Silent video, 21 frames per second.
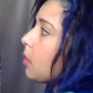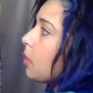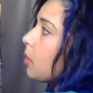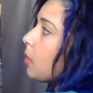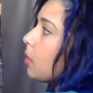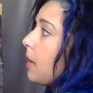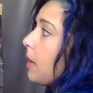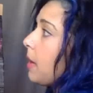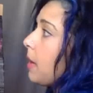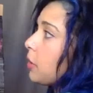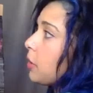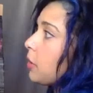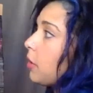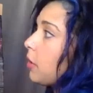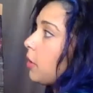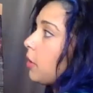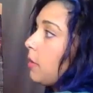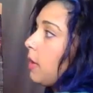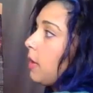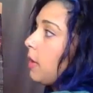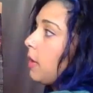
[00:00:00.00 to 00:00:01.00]
So you want to make
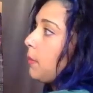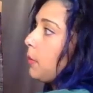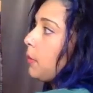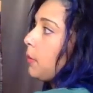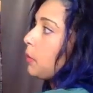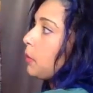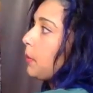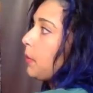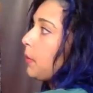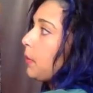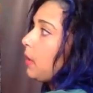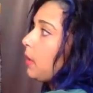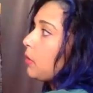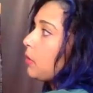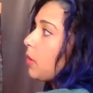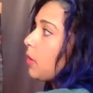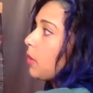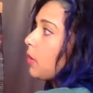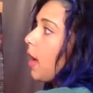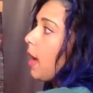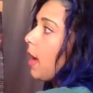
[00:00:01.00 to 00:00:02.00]
sure you keep those
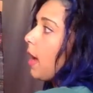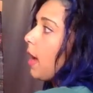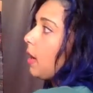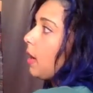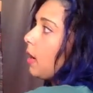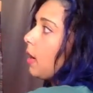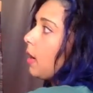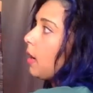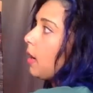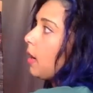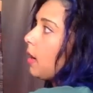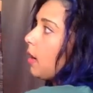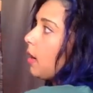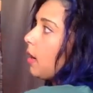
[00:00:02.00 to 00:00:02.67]
pretty dry.